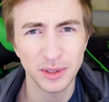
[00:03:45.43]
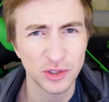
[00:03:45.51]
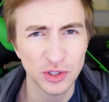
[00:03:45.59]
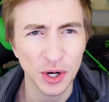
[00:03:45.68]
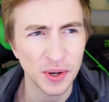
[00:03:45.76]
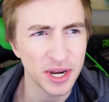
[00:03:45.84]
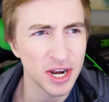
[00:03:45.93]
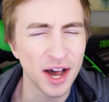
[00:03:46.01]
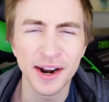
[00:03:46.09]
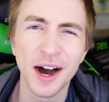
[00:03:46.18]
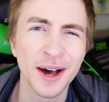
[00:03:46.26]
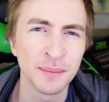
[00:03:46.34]
But it's certainly
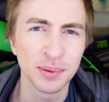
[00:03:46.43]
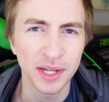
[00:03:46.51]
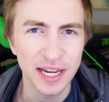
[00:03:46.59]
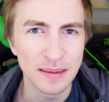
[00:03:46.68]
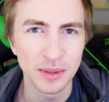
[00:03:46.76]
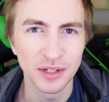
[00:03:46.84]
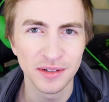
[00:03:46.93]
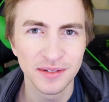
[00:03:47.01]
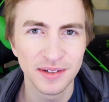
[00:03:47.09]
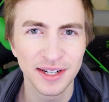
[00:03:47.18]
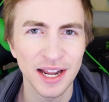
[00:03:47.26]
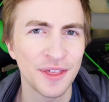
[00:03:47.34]
not unplayable,
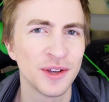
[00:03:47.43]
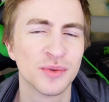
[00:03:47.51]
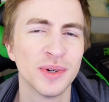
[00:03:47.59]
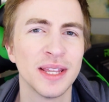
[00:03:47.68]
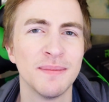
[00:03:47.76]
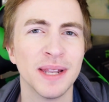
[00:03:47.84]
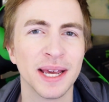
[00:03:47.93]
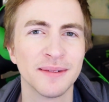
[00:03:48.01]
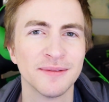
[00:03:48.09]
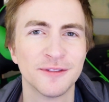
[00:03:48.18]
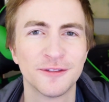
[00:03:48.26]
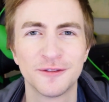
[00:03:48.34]
and nothing's really like
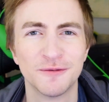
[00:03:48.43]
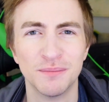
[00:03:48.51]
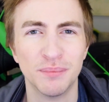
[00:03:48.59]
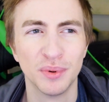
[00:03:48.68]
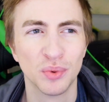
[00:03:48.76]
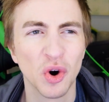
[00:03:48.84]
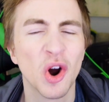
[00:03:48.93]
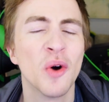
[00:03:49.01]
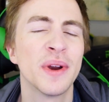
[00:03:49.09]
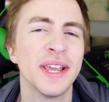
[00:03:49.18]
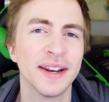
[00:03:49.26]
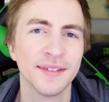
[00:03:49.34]

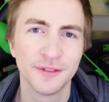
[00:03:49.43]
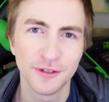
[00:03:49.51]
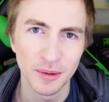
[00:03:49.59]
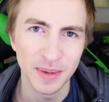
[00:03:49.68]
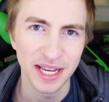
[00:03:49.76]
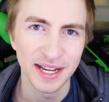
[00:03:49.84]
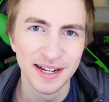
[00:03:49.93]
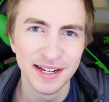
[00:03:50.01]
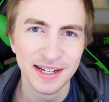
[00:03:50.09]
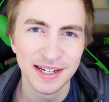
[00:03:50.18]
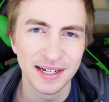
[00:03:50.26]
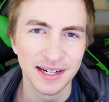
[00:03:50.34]
broken for me.
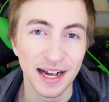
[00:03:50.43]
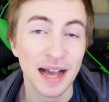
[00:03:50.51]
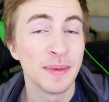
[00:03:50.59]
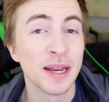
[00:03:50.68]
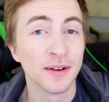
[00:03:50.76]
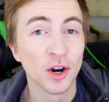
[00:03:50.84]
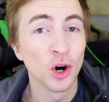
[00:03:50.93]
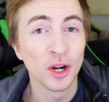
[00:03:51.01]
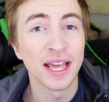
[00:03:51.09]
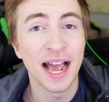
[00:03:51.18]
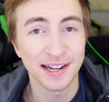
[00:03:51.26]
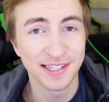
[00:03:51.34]
I mean,
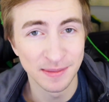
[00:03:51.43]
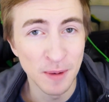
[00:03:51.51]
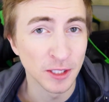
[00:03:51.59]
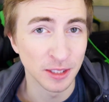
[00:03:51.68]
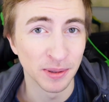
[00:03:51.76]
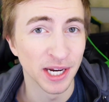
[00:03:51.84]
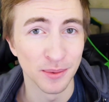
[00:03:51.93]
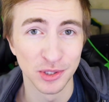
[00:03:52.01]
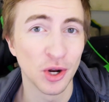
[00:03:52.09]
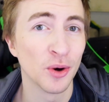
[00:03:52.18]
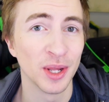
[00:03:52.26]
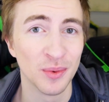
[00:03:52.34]
early access multiplayer was
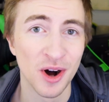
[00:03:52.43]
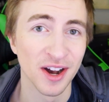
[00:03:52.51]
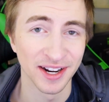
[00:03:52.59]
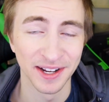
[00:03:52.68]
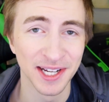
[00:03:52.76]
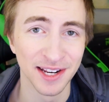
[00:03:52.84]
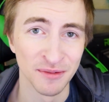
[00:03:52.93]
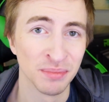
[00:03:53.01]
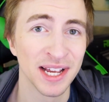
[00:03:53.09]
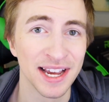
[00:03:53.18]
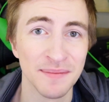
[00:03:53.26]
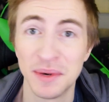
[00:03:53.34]
totally wonk, and I couldn't even
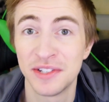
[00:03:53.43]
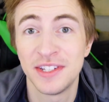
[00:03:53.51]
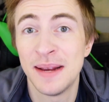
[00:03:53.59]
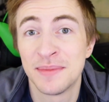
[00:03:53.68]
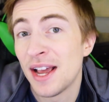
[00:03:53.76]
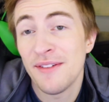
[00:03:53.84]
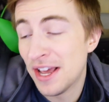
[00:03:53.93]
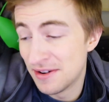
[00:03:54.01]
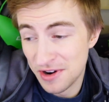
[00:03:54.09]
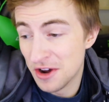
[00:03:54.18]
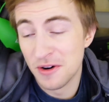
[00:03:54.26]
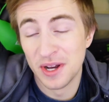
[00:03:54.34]
play it. But it seems I've
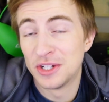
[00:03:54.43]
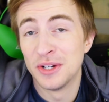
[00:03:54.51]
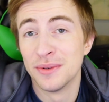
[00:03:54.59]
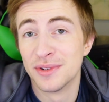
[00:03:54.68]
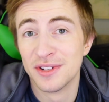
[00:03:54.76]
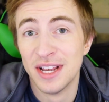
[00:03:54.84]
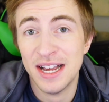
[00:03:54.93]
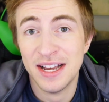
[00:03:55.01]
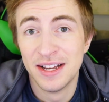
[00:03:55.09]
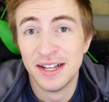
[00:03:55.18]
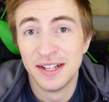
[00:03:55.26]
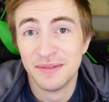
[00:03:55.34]
had no issues
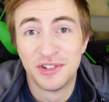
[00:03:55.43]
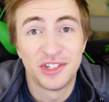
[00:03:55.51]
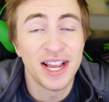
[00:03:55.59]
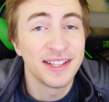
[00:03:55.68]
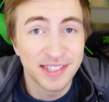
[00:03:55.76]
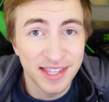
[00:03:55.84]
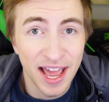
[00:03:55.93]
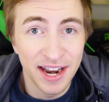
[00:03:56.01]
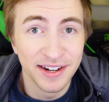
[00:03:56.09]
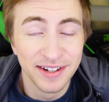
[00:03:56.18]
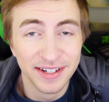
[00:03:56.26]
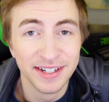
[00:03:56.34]
since
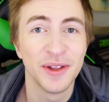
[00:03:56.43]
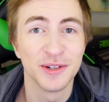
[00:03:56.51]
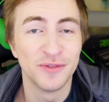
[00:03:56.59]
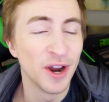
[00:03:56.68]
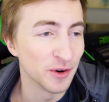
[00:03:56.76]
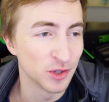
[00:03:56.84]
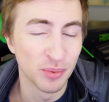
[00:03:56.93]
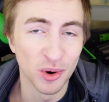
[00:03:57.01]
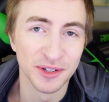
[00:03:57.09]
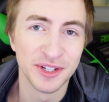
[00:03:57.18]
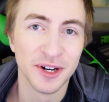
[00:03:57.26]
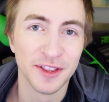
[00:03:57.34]
then. There's various
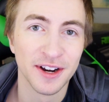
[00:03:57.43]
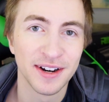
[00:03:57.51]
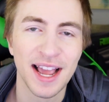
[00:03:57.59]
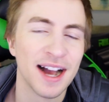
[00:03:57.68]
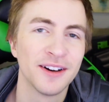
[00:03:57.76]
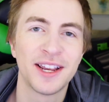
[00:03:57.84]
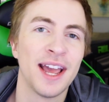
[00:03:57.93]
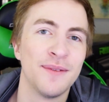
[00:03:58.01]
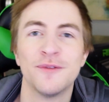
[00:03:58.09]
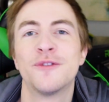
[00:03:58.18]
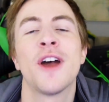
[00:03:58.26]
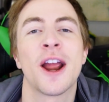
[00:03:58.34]
reports here and there. Yeah,
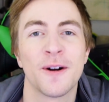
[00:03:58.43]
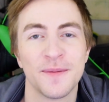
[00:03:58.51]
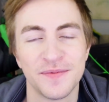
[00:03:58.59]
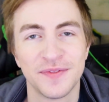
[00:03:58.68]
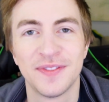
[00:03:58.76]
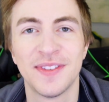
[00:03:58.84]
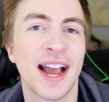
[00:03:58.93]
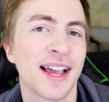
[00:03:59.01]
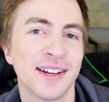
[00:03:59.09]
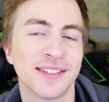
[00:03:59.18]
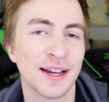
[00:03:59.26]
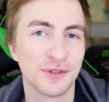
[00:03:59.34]
okay, fair. That
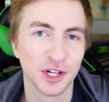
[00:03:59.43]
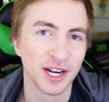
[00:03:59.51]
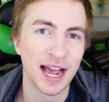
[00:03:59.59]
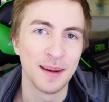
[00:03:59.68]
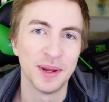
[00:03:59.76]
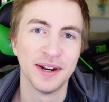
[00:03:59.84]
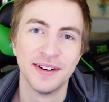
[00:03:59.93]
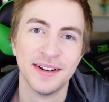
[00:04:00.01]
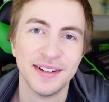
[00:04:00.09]
kind of stuff shouldn't happen.